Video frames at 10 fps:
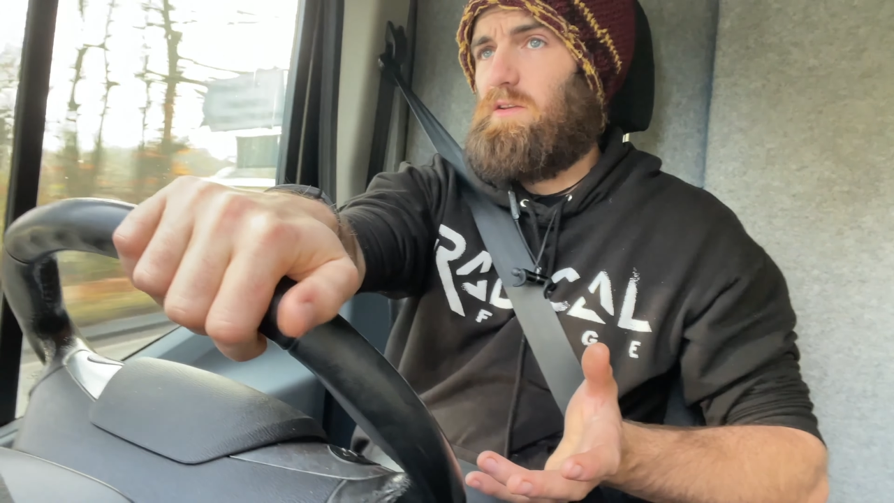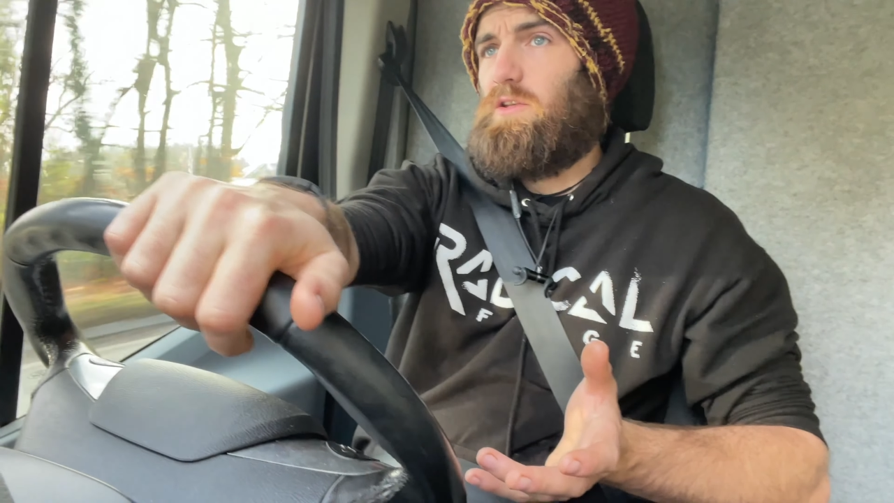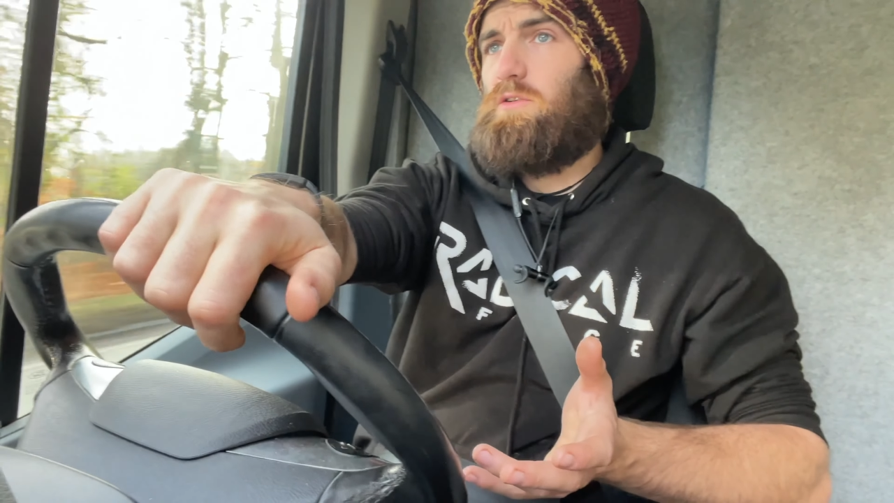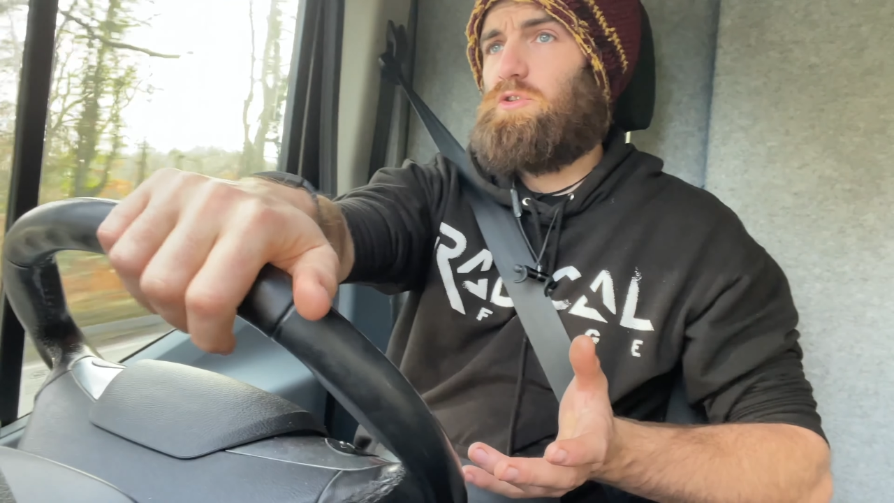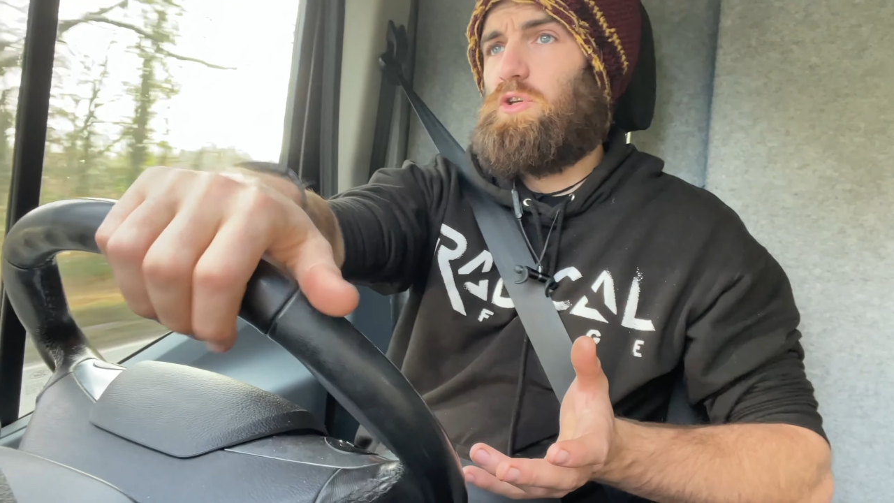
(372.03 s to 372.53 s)

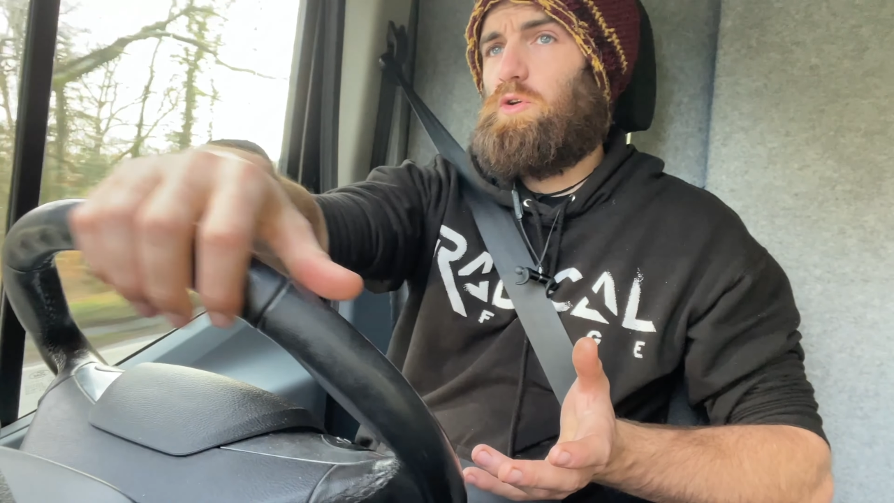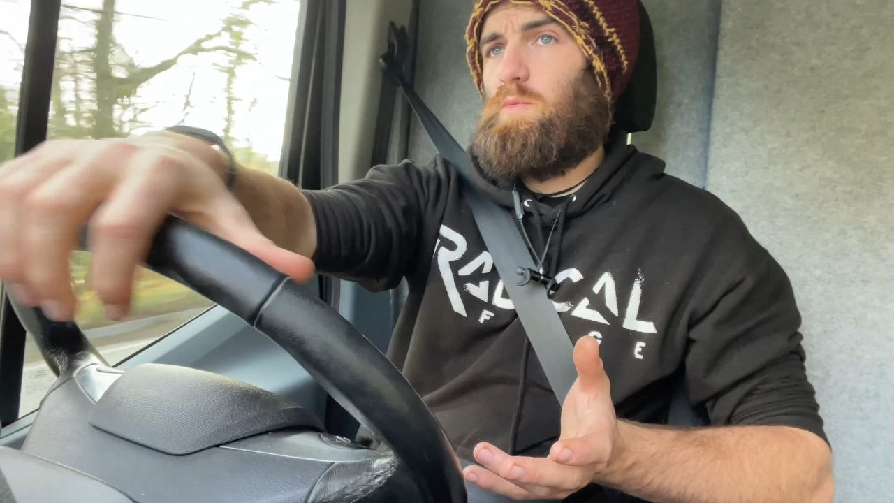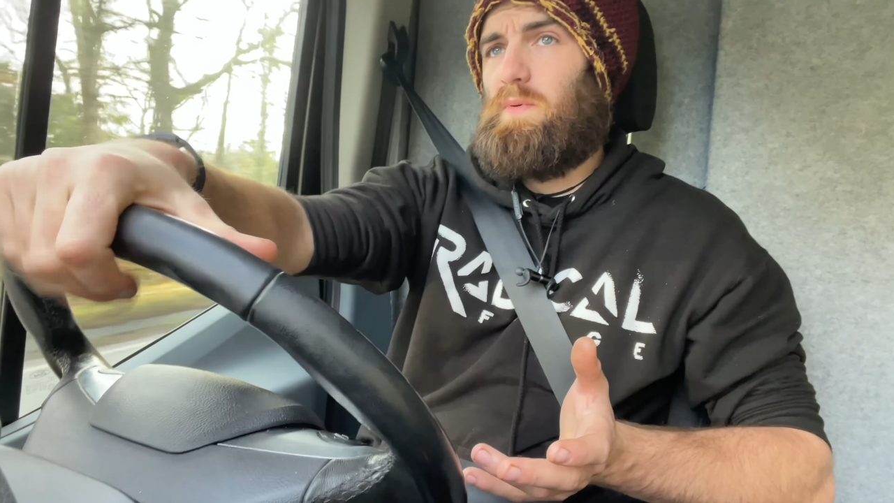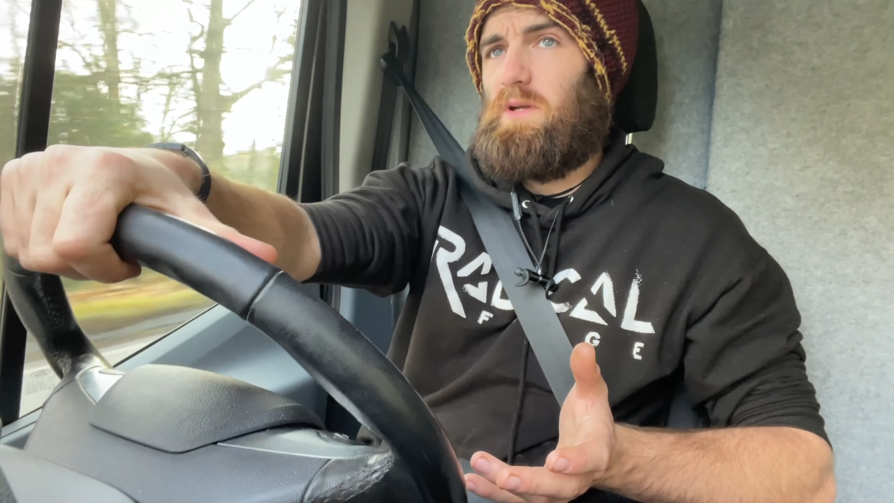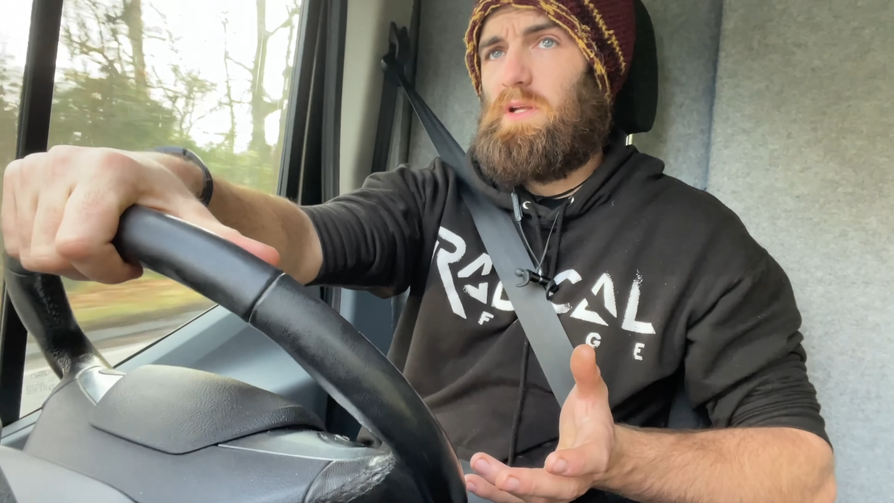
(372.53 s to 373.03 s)

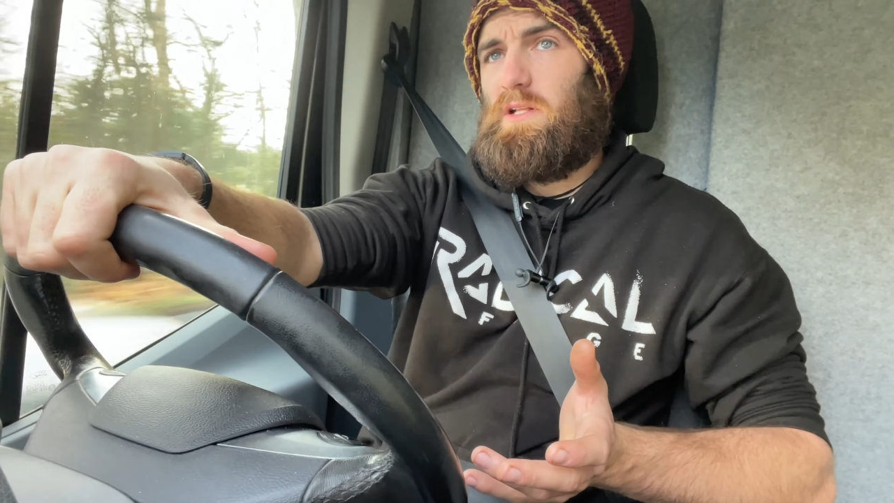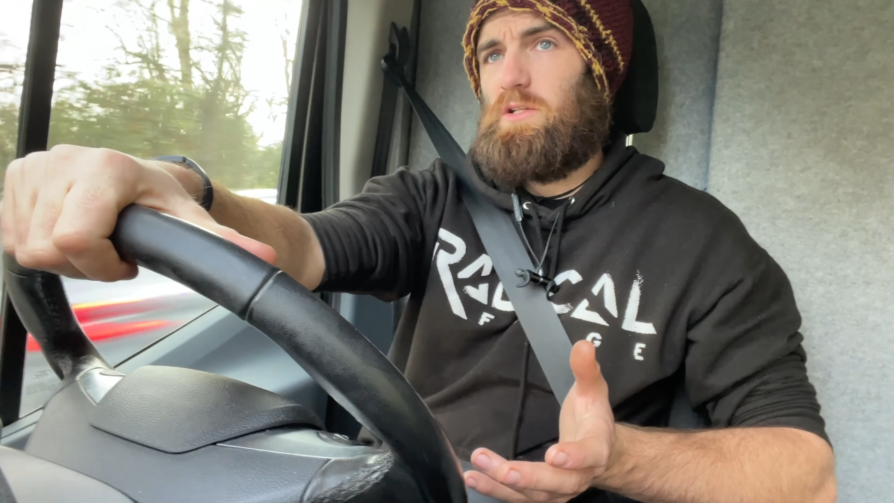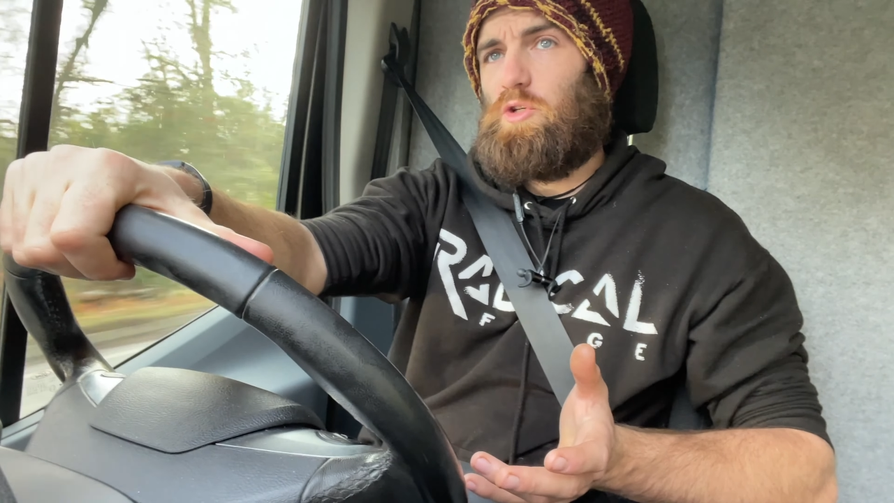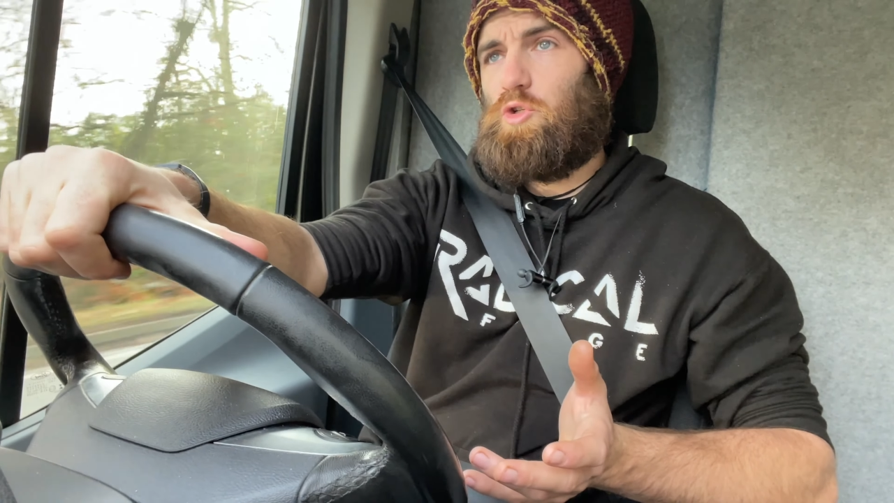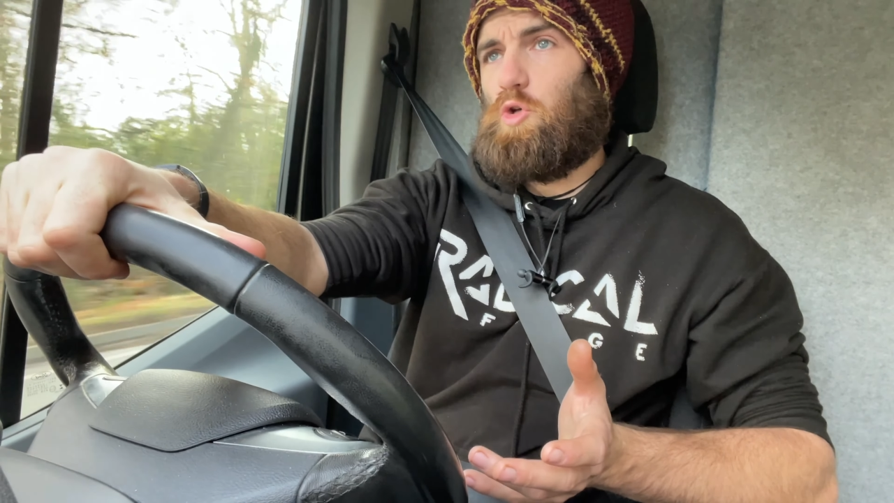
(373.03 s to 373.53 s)

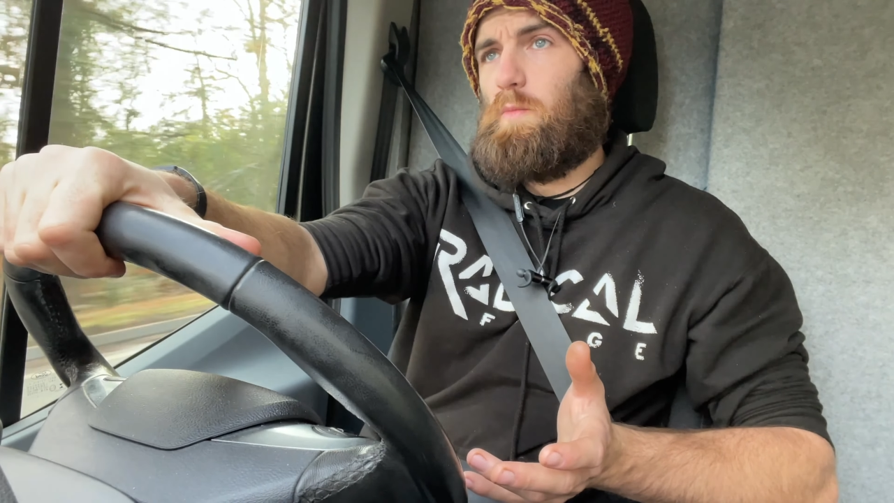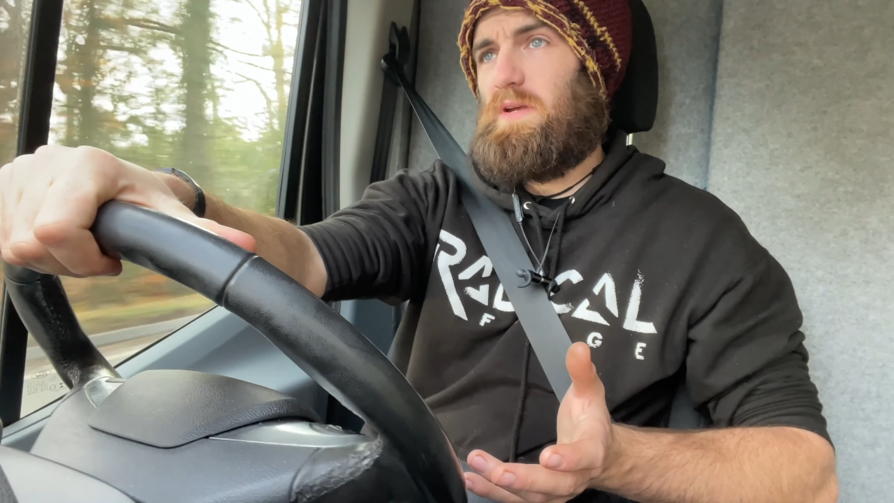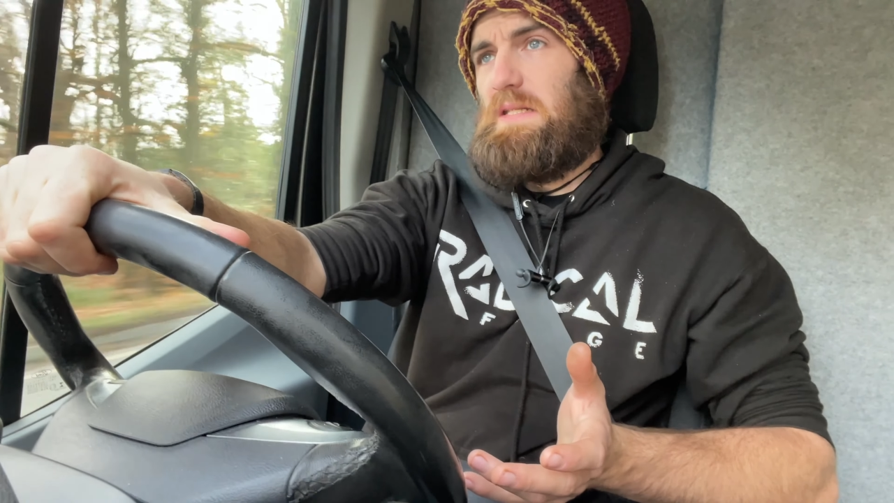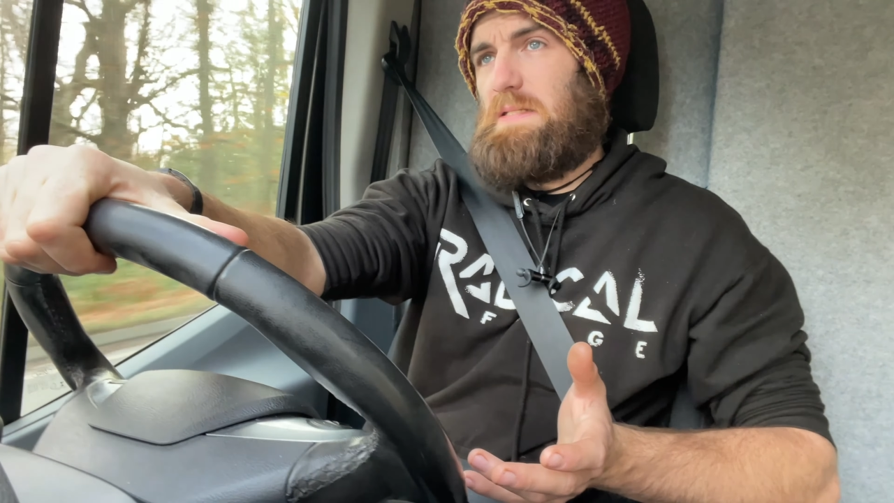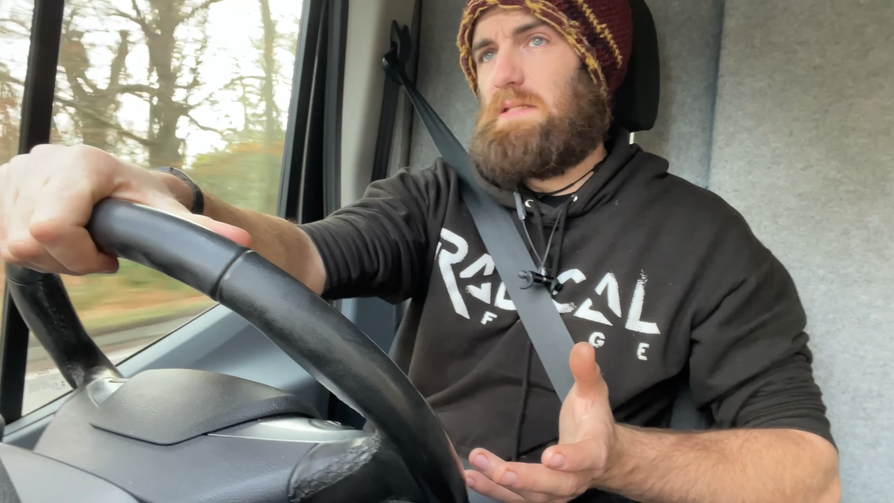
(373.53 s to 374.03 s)

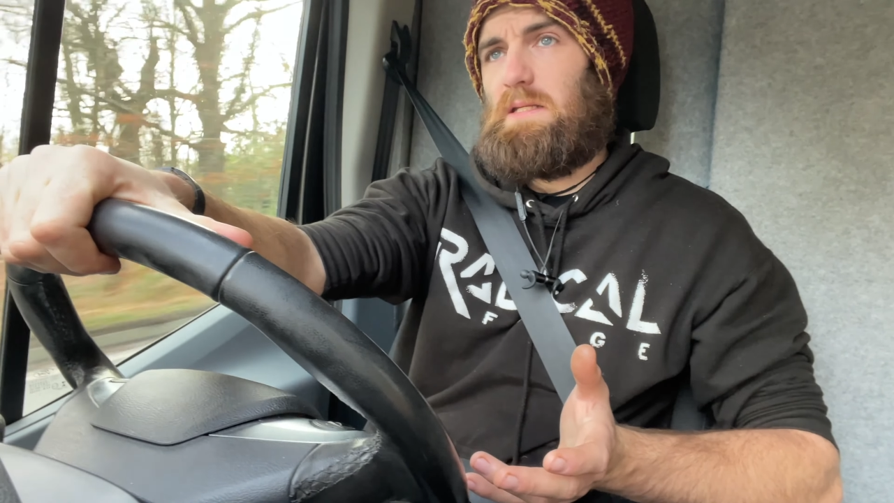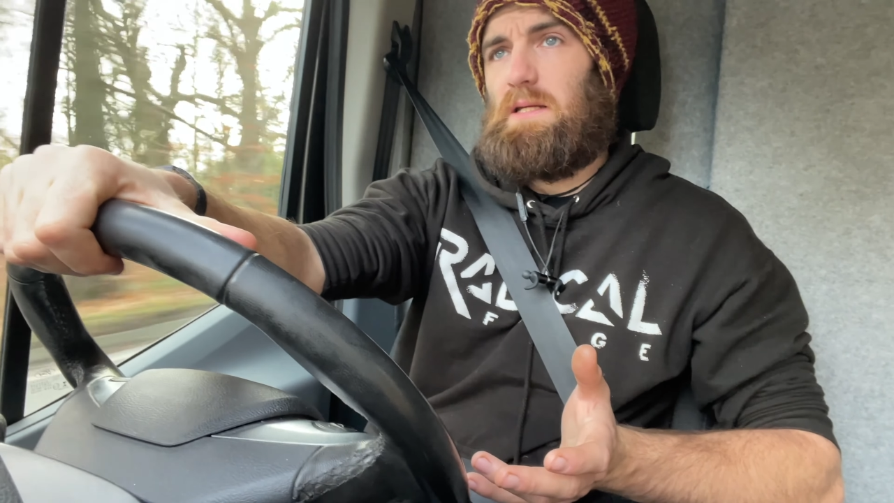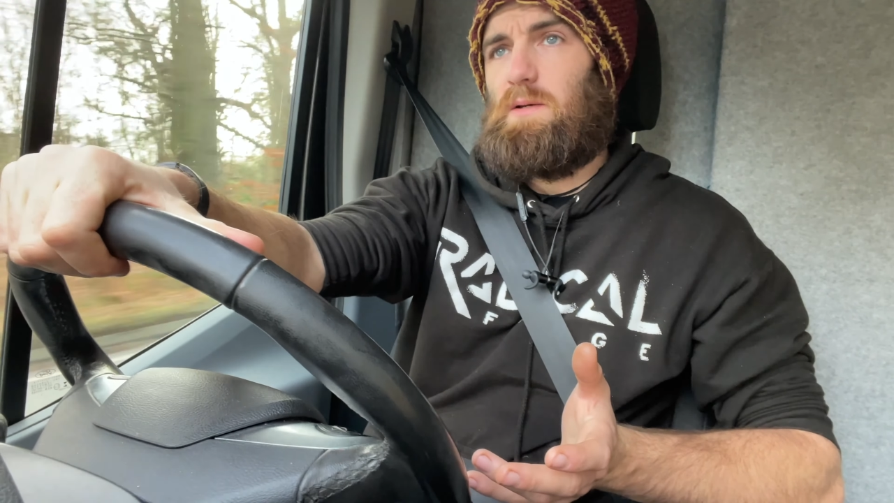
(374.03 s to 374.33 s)
YouTubers